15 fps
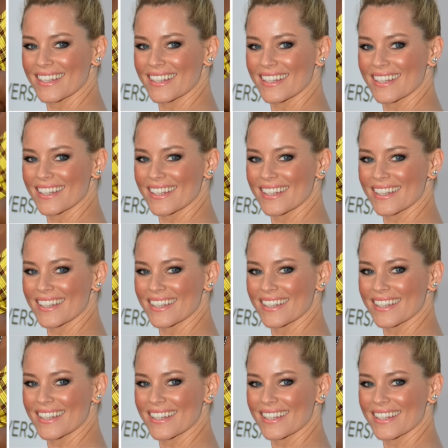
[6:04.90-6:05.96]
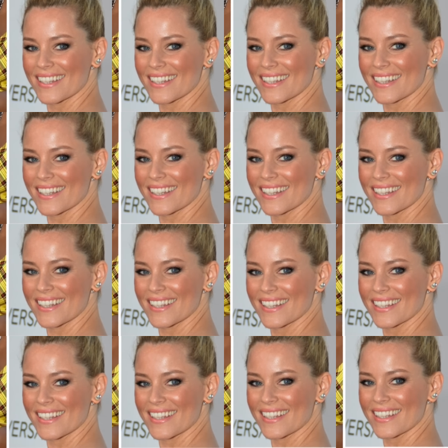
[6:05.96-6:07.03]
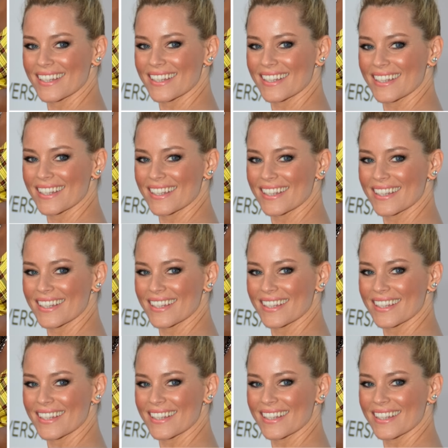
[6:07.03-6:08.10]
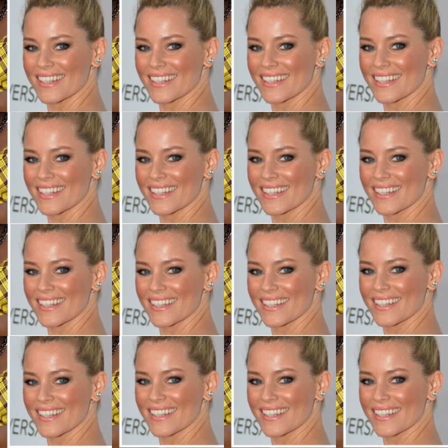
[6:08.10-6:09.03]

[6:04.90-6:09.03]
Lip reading: No words are spoken by the person on screen.